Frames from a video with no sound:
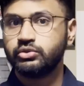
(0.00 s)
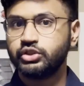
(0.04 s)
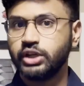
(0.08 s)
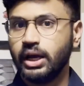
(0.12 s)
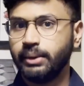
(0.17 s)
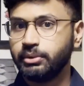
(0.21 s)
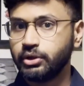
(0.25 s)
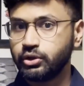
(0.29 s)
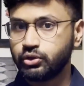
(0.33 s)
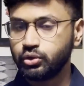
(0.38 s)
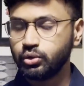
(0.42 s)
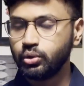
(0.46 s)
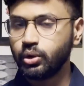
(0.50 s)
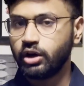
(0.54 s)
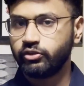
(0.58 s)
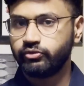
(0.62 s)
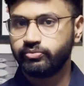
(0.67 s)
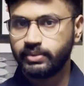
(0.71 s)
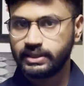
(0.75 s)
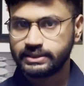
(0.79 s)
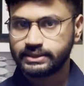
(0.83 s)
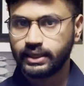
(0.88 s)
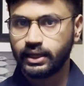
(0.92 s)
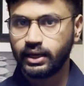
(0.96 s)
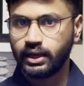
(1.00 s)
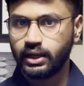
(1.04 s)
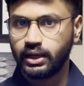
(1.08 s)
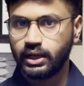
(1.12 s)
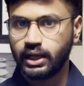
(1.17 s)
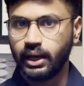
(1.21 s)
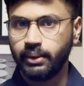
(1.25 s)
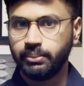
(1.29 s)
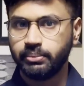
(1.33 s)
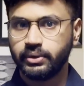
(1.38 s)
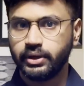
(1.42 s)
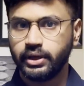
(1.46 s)
Chapter 2 of Masala
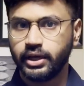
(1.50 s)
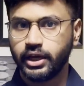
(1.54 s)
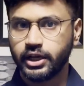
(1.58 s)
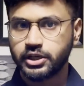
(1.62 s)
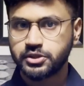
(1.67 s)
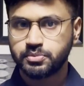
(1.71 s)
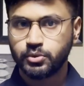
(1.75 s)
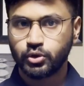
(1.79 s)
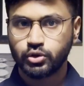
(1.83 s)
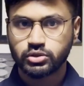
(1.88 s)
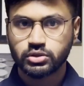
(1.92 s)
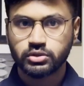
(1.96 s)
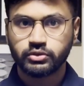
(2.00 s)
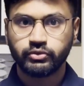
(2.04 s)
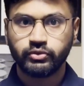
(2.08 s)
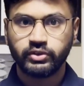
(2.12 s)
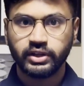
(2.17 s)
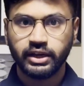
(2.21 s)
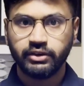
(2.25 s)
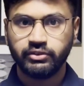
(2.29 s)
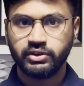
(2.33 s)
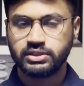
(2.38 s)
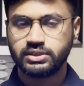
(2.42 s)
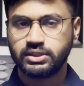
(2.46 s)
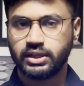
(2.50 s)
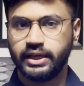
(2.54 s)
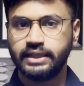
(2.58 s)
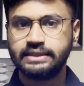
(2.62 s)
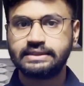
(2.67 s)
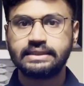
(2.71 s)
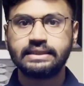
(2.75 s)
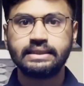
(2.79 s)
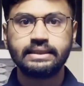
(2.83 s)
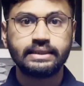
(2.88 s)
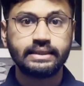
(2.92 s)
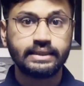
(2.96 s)
Lab explores flavor science
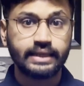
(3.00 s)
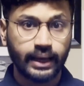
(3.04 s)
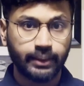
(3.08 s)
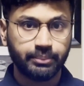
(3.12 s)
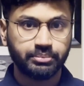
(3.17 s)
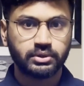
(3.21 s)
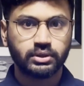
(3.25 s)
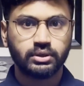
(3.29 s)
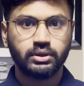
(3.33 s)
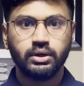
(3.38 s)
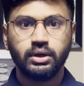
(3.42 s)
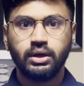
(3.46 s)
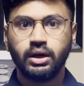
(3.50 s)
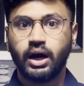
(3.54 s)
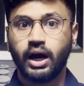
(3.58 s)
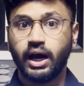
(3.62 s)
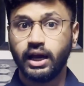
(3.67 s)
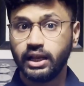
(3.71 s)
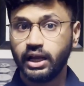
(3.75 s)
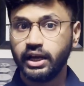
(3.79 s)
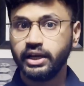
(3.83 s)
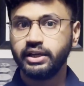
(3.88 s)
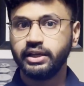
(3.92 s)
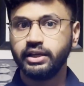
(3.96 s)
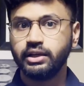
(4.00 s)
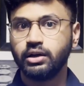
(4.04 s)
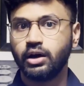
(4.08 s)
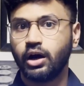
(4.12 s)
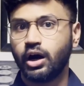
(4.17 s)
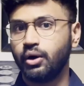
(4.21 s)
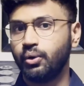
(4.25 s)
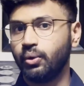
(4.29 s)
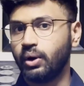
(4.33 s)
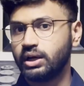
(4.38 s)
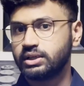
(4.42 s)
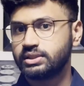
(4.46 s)
in depth, highlighting
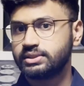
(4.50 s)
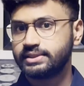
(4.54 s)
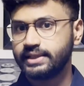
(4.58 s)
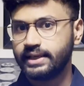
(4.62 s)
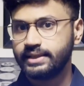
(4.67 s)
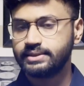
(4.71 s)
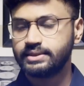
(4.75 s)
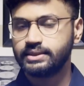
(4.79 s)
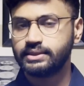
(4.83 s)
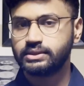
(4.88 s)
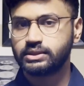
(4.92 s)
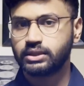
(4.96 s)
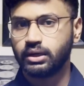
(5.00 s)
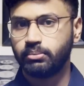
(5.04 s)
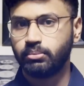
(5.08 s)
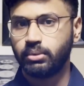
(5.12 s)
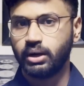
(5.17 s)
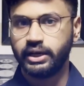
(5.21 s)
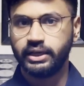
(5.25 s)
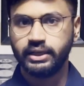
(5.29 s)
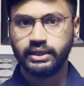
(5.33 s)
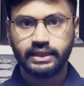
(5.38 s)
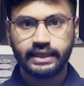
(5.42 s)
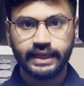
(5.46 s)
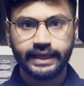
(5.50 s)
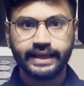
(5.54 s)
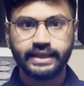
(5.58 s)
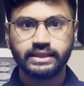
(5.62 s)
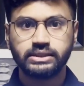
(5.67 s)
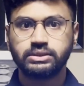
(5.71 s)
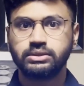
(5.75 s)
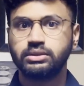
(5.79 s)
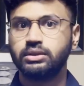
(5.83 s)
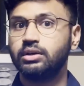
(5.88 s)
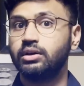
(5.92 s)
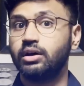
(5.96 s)
how our senses combine
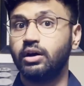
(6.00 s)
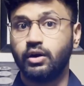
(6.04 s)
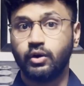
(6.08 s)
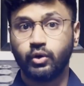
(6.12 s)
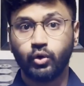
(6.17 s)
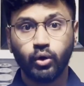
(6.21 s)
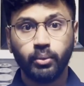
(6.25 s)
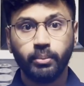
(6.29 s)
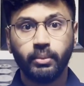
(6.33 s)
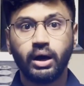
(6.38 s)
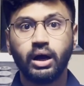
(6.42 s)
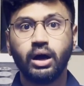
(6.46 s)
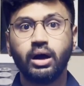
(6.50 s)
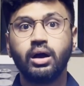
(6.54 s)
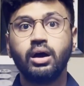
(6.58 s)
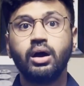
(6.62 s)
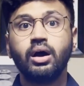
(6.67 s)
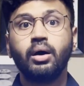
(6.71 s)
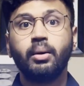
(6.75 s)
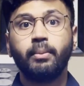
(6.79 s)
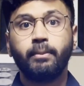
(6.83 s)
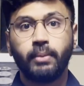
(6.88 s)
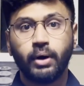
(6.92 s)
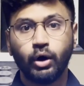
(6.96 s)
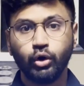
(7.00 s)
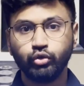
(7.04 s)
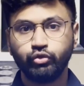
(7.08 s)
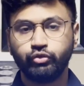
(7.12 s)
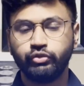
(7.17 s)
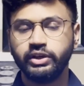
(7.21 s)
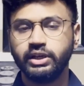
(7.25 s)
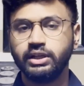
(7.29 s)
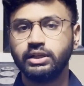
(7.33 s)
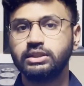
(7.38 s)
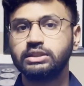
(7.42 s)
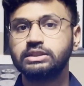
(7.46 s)
taste, aroma,
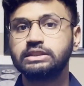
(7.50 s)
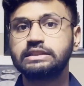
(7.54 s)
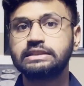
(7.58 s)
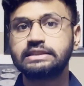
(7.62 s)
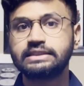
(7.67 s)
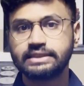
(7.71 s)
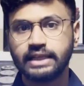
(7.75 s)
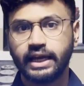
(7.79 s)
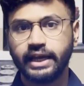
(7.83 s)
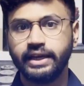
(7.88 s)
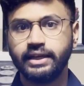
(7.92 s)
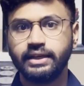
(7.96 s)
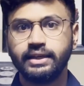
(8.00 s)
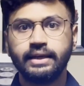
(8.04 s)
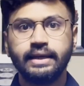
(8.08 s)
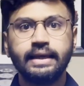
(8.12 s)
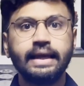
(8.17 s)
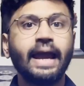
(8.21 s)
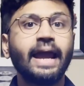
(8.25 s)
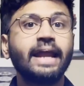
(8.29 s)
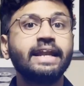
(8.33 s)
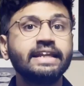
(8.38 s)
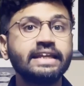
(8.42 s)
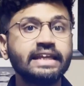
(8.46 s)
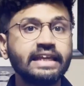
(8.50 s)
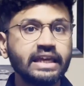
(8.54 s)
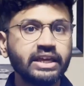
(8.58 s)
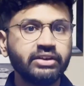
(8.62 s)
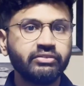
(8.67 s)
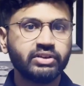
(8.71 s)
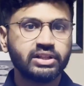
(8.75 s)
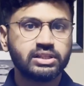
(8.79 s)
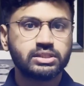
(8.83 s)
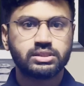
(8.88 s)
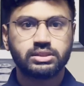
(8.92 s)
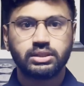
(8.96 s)
mouthfeel, sight, and
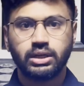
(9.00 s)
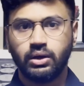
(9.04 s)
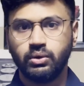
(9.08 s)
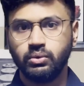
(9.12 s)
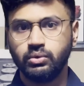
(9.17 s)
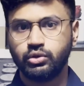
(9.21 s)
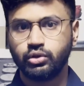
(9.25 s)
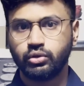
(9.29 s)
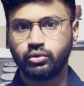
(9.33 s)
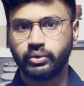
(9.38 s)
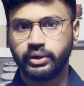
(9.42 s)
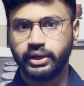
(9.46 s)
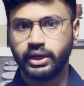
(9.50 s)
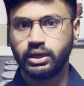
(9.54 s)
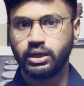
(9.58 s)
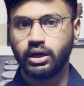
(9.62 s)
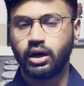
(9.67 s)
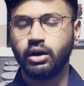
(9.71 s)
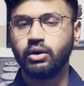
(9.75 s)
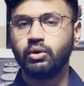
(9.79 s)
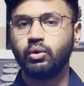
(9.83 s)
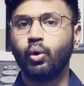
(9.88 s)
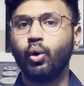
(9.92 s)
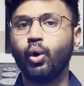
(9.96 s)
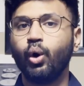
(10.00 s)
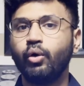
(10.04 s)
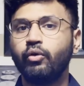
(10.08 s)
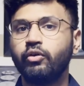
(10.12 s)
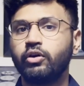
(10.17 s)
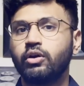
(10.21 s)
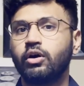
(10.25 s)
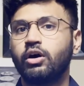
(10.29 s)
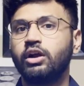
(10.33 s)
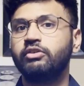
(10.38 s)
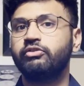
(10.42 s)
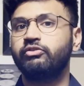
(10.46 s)
even sound to create our
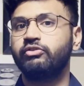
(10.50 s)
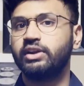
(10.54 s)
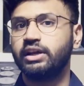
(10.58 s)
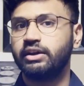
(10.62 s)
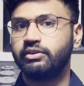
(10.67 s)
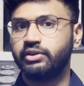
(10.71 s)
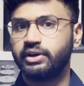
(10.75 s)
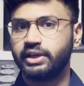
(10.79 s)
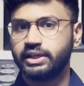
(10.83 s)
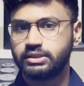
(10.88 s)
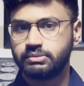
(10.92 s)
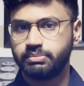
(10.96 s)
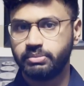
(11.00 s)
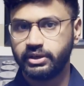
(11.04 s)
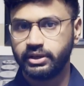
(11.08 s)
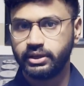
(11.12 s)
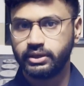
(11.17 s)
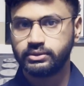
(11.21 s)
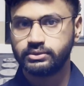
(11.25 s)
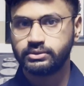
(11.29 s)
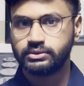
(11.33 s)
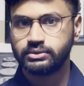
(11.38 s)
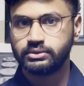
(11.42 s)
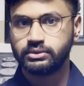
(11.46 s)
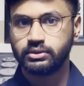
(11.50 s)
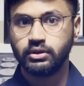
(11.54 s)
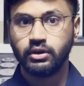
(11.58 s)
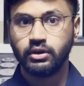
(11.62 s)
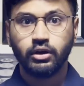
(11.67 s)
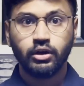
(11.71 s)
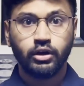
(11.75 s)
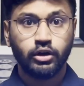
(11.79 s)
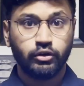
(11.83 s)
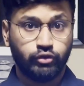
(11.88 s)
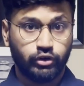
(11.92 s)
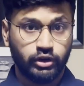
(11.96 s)
overall flavor experience.
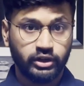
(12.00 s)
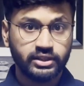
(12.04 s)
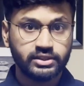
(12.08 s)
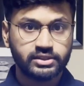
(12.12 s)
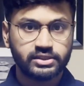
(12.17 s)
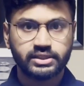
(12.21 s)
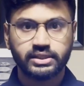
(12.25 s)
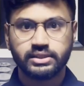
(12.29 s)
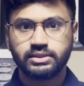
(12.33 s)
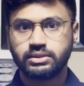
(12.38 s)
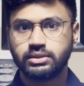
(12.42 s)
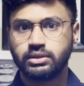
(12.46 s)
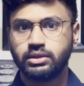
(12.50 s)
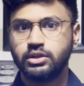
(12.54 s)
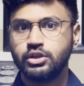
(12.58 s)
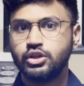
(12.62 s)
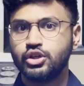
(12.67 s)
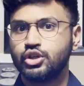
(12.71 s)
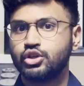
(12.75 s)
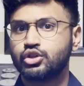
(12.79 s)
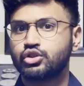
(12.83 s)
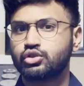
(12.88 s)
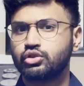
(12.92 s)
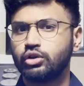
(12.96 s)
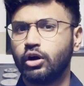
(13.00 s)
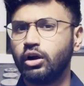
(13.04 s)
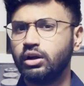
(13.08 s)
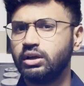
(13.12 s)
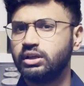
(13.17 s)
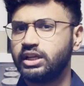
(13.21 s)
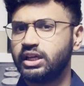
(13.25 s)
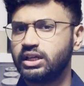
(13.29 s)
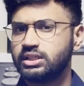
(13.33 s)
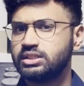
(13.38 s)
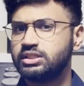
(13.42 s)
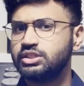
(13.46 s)
For instance,
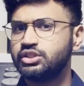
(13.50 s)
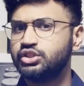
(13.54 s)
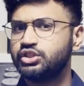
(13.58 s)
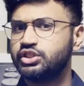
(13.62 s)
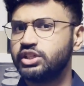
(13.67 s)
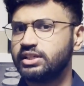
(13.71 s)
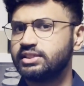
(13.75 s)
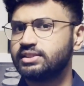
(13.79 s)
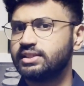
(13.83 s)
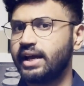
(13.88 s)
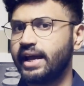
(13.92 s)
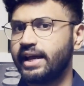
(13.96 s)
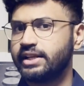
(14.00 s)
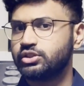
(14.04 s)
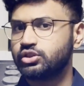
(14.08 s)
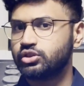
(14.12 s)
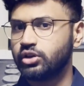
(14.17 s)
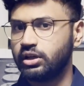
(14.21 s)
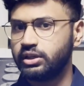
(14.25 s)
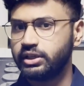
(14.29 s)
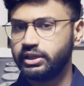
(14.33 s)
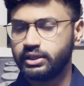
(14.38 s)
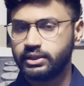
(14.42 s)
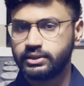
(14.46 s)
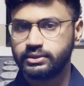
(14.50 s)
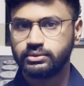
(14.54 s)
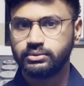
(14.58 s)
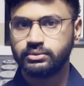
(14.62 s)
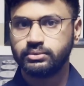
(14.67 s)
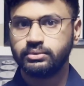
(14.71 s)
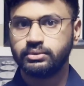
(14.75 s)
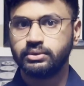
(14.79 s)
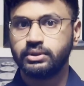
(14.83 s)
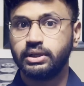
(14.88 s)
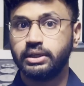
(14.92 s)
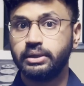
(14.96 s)
salt doesn't just add saltiness,
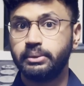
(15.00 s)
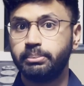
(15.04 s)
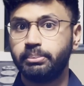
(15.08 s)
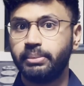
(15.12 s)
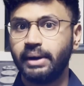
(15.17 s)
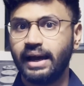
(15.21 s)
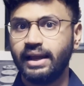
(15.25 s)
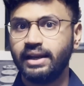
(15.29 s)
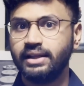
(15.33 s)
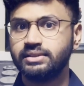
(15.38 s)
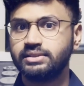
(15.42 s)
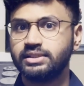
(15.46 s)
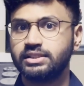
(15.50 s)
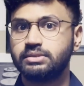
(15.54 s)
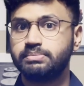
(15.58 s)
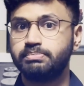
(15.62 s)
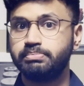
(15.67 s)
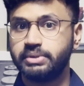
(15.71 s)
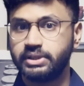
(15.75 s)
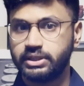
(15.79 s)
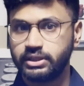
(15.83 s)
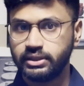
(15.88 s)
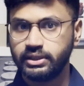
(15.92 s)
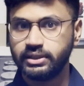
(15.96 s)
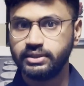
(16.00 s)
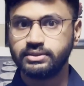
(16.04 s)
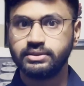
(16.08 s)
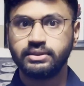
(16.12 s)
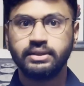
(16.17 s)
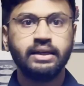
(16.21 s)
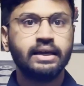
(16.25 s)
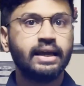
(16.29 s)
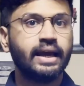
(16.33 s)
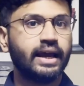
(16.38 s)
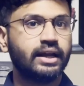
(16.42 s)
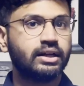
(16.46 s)
it balances bitterness
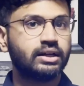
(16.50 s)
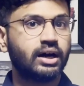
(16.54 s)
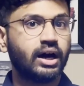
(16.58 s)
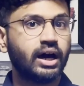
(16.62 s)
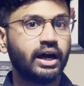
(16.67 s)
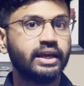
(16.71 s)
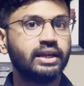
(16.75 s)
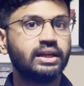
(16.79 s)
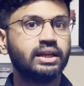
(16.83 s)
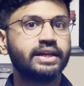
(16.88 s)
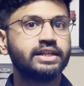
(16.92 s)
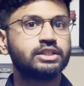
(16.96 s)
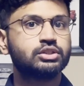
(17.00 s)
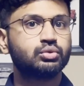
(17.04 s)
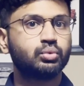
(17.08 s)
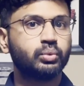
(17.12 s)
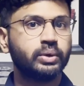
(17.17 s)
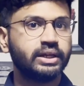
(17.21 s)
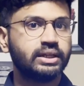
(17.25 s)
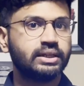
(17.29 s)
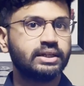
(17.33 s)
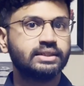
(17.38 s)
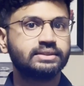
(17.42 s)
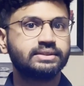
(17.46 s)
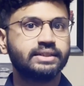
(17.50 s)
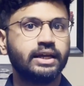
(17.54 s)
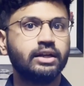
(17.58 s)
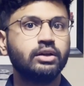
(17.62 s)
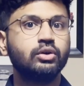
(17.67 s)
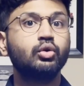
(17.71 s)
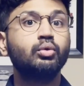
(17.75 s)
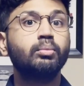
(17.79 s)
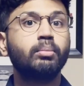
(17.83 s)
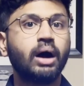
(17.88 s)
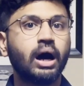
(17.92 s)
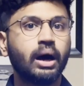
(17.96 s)
and highlights sweetness and
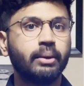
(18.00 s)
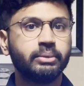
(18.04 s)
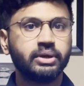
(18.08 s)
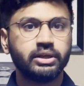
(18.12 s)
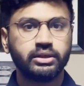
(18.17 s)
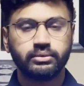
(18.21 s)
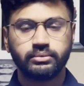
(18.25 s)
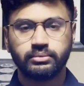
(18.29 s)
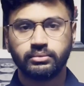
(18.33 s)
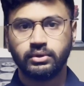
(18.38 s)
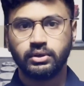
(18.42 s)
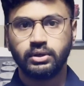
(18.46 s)
umami.